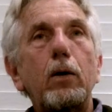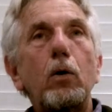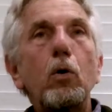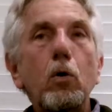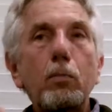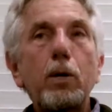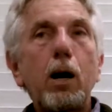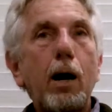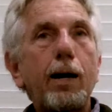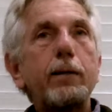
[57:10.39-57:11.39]
whom
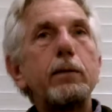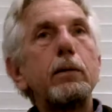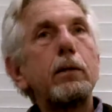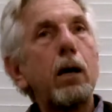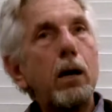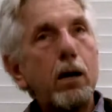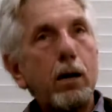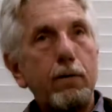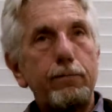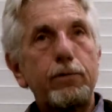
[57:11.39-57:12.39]
God
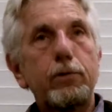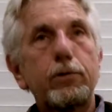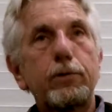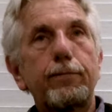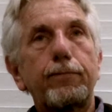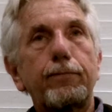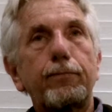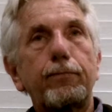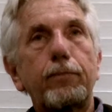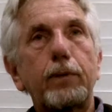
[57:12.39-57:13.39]
loves
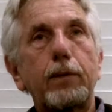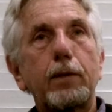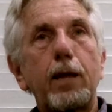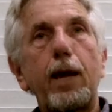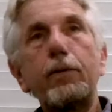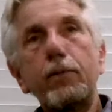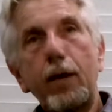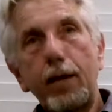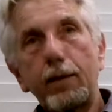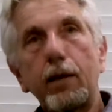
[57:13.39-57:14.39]
and
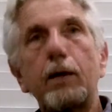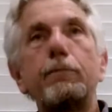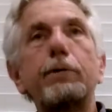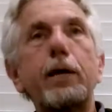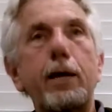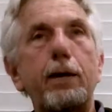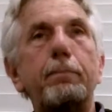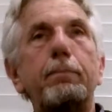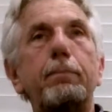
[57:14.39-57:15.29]
they love him.